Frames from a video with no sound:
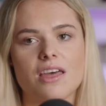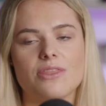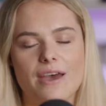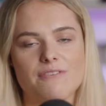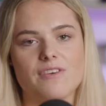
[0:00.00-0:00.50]

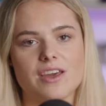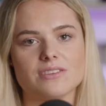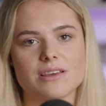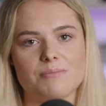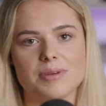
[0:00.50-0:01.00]
their
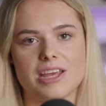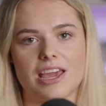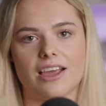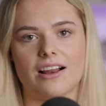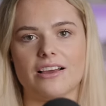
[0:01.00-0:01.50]
field in
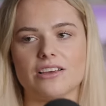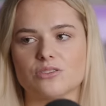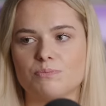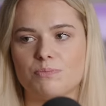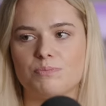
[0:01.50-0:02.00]
particular
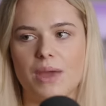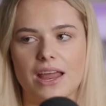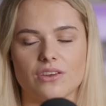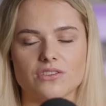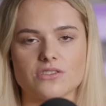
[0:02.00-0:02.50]
has
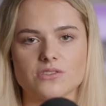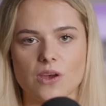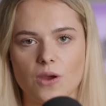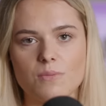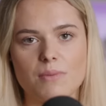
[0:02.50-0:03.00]
been
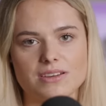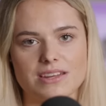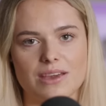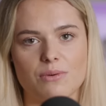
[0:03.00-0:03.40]
so muddy.